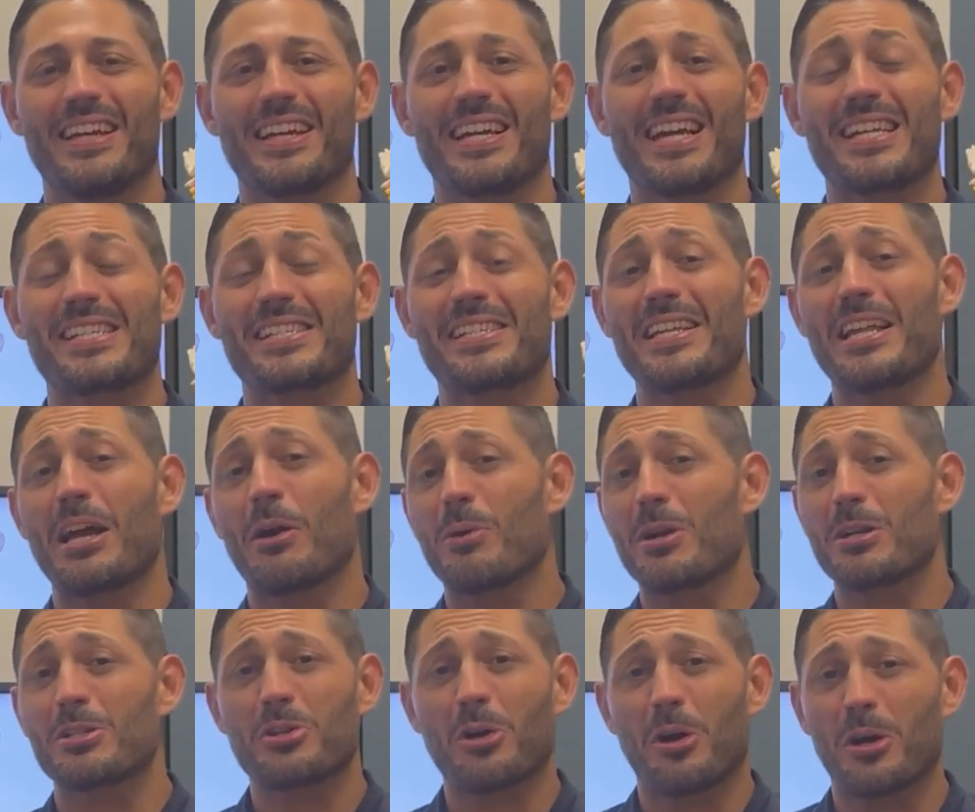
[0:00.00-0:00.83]
Guys, today I
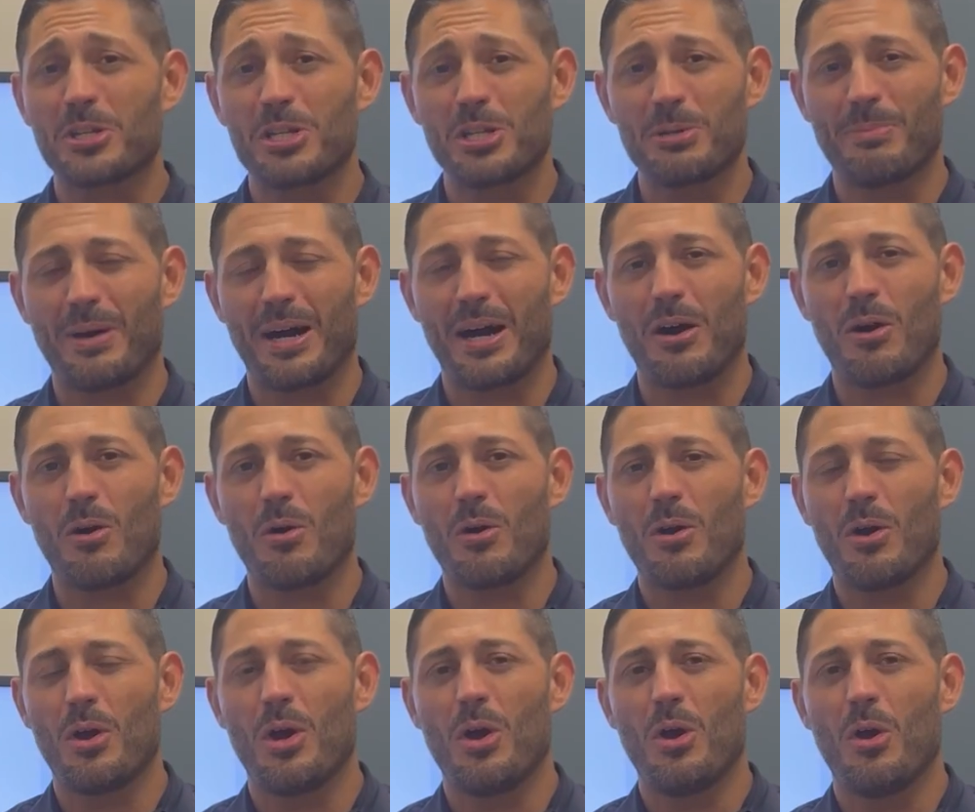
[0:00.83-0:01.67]
want to talk to you
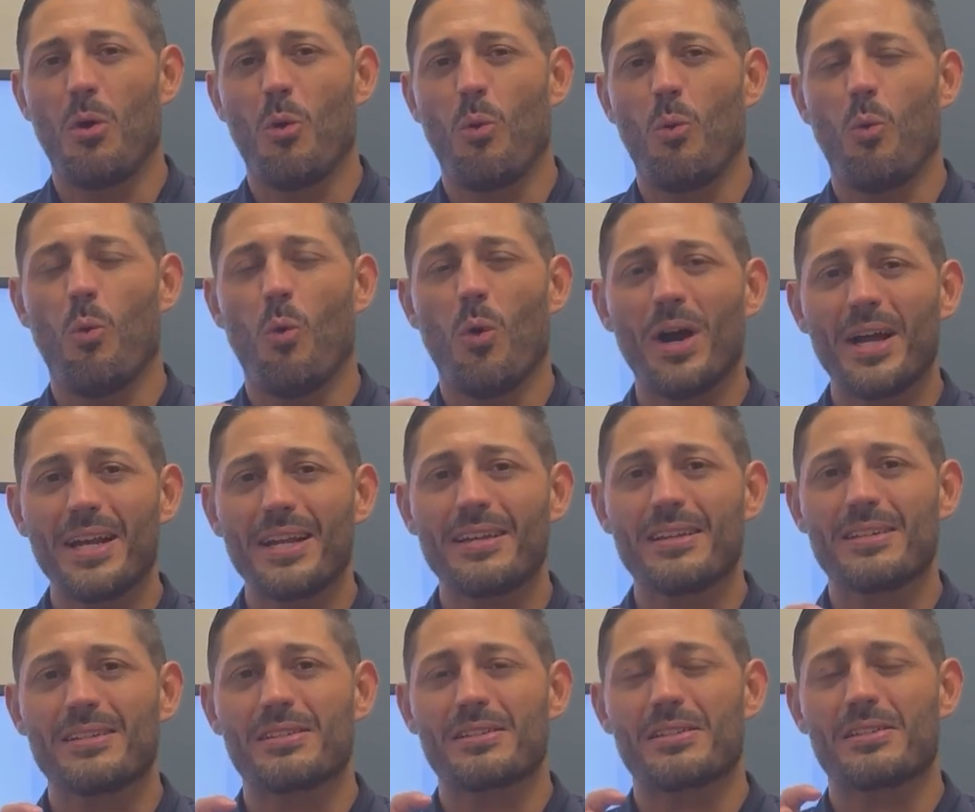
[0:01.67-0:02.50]
about
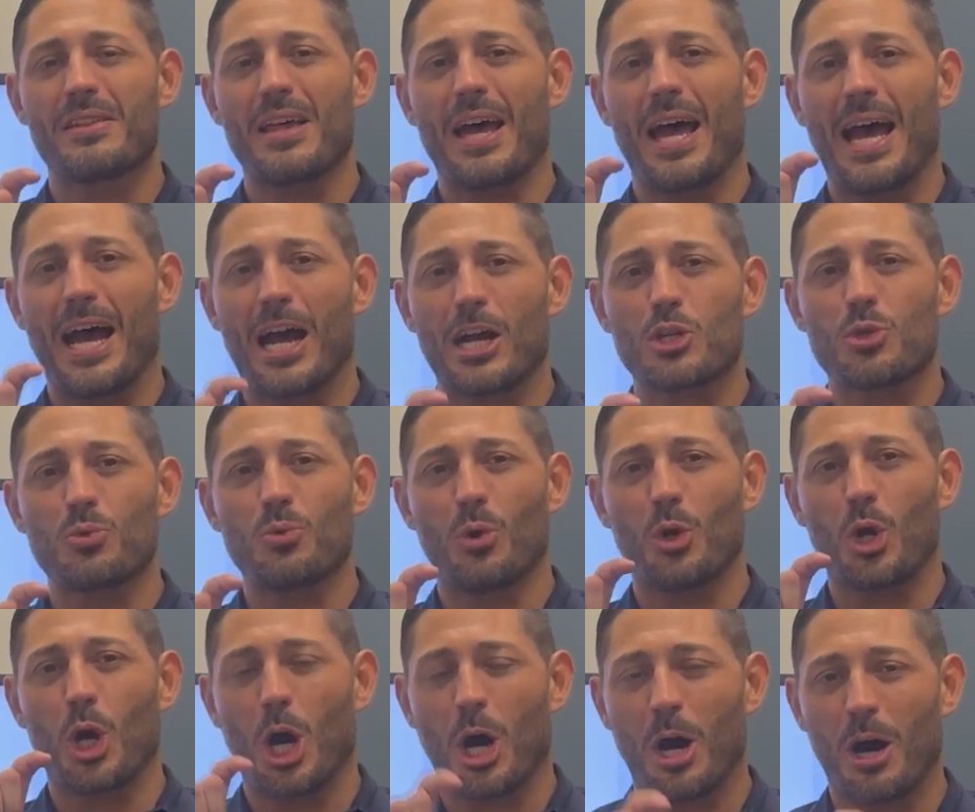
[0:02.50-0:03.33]
what is the
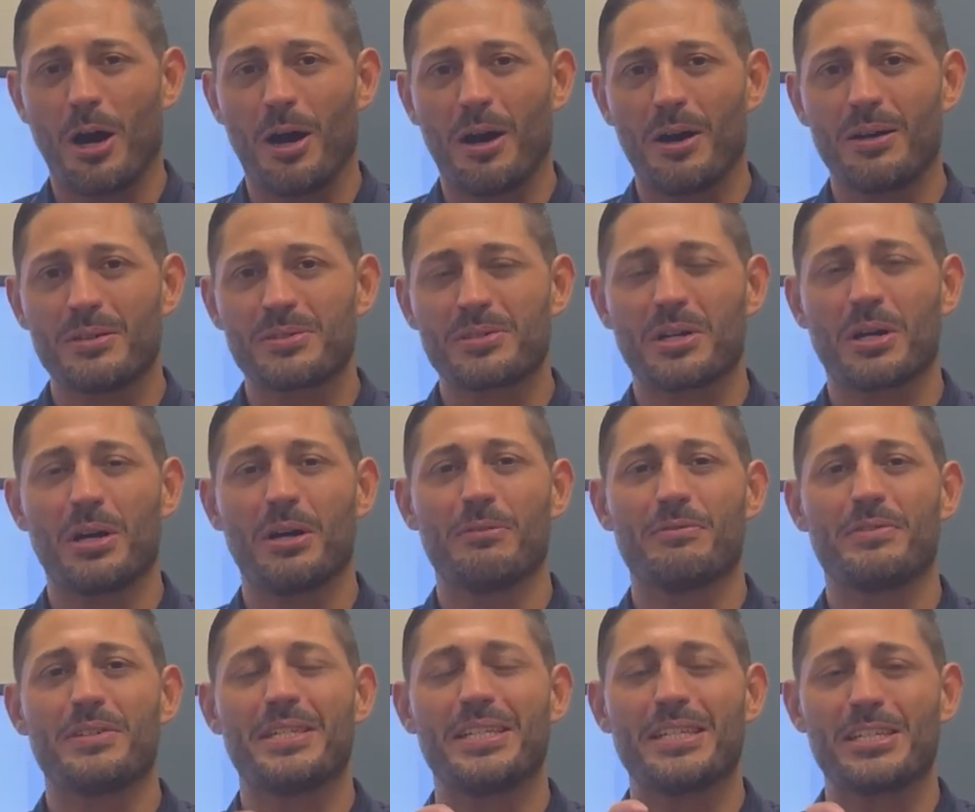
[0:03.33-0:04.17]
actual cause
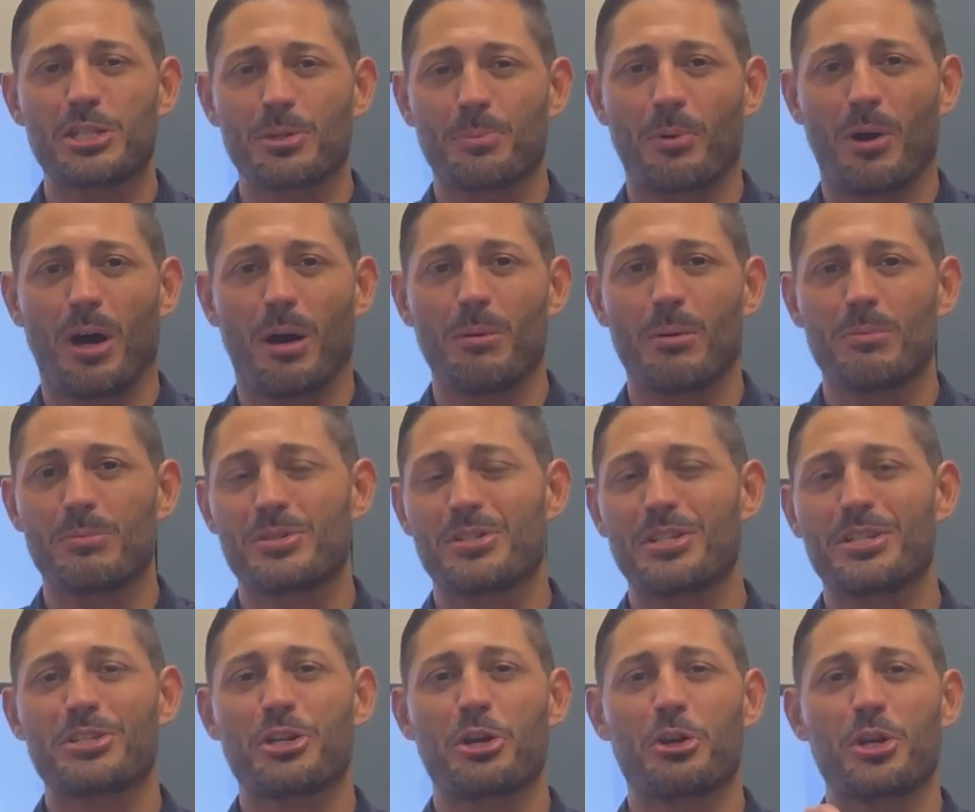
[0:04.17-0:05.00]
of disc problems,
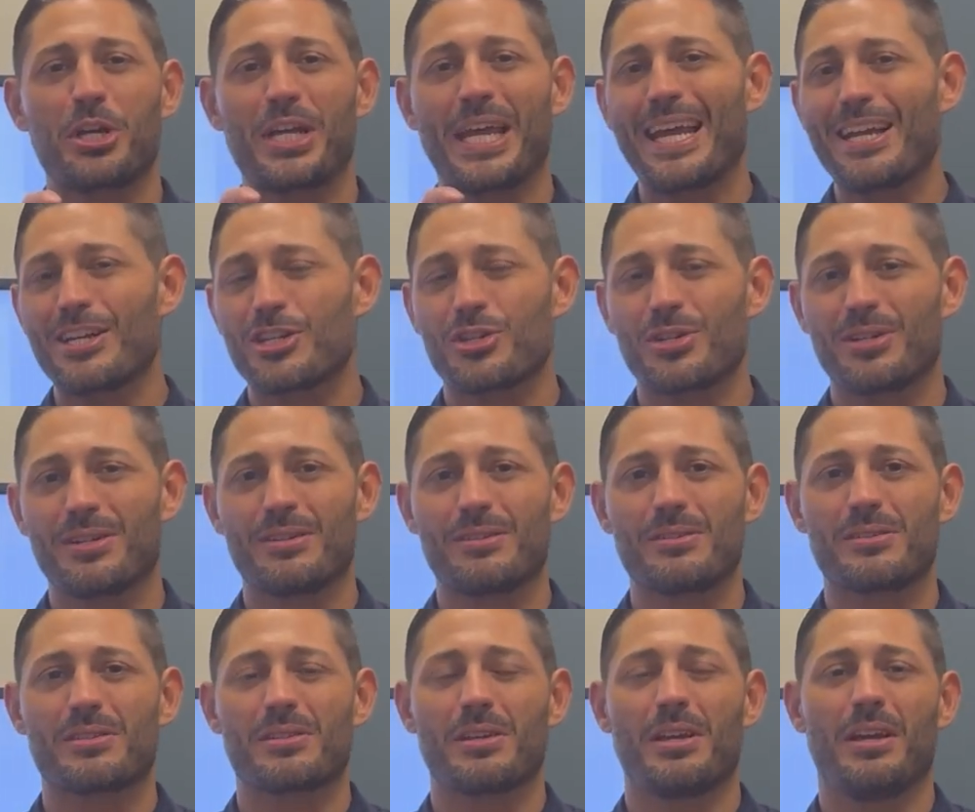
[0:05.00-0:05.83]
disc
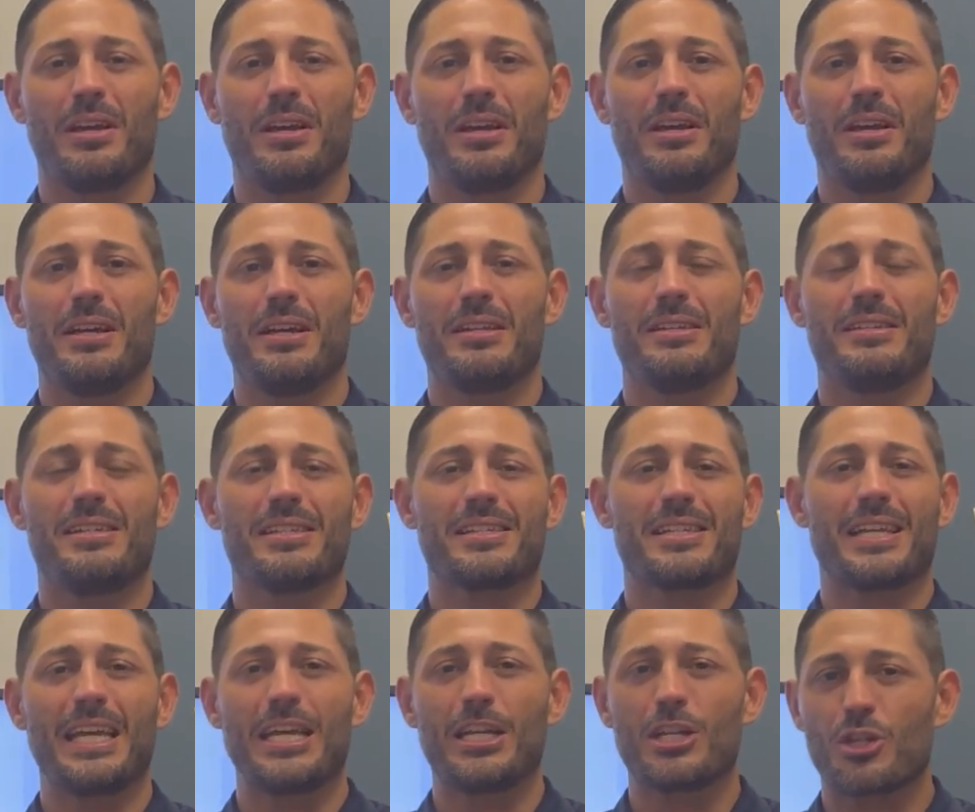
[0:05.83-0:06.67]
herniations,
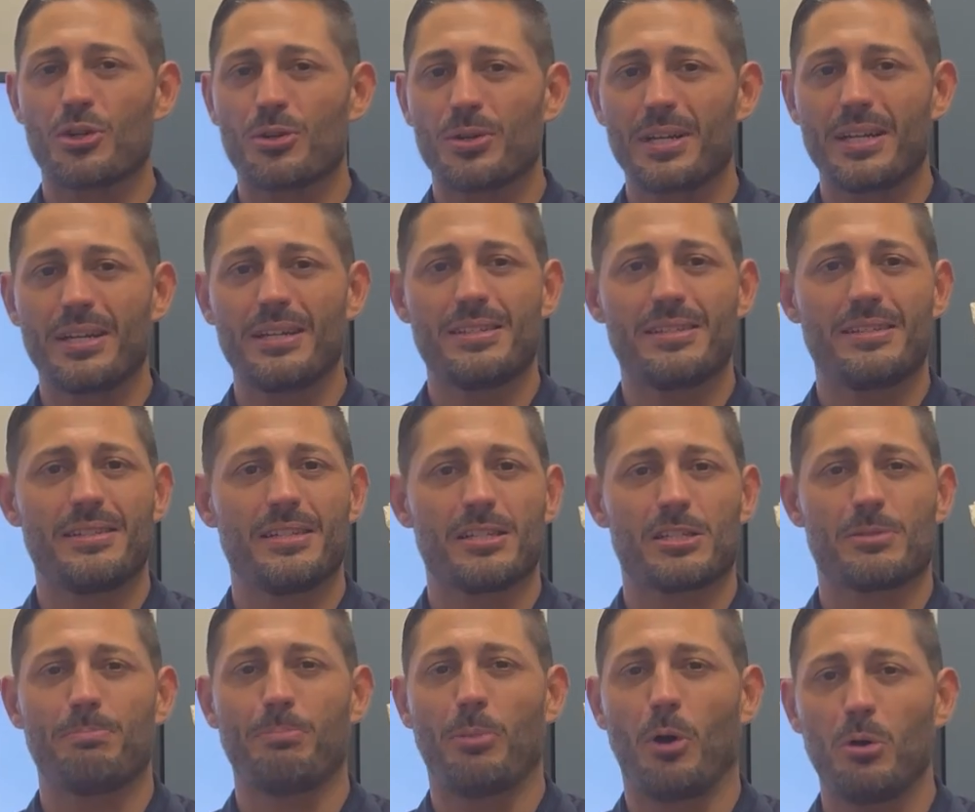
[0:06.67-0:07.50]
disc injuries,
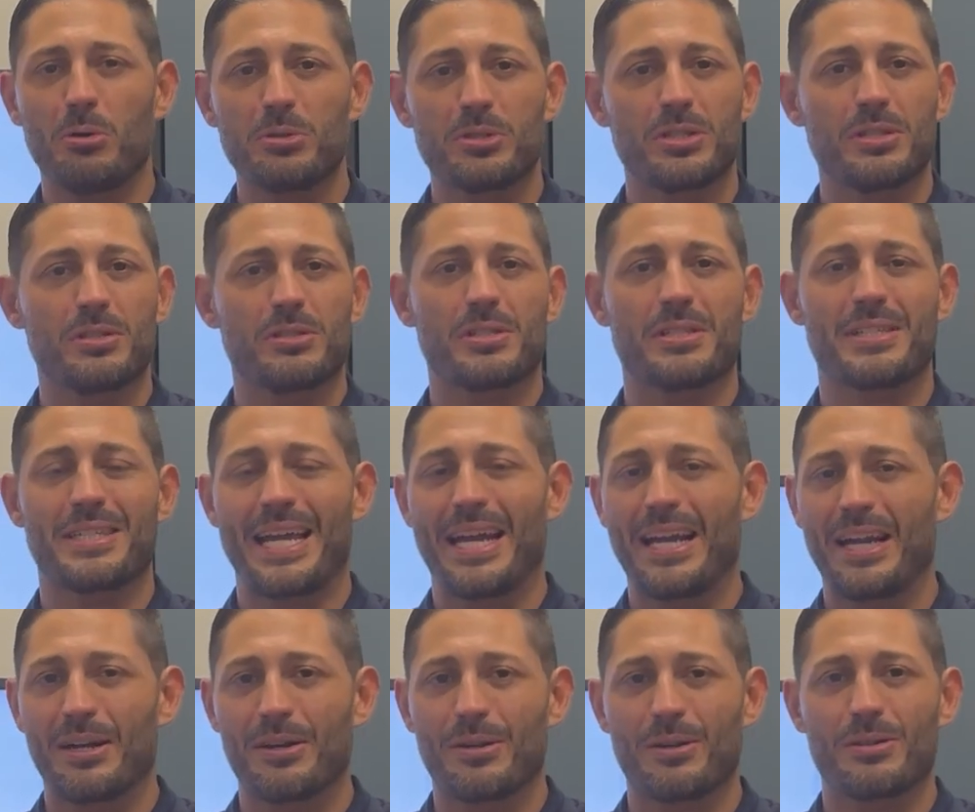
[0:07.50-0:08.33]
disc bulges,
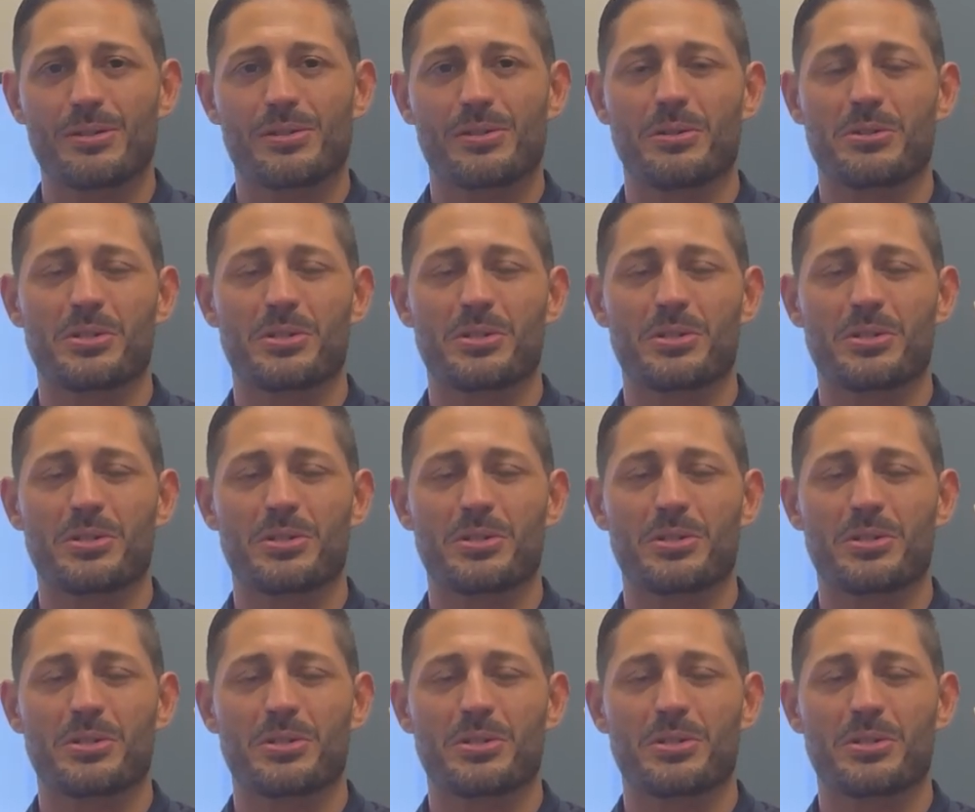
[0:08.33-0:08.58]
tears.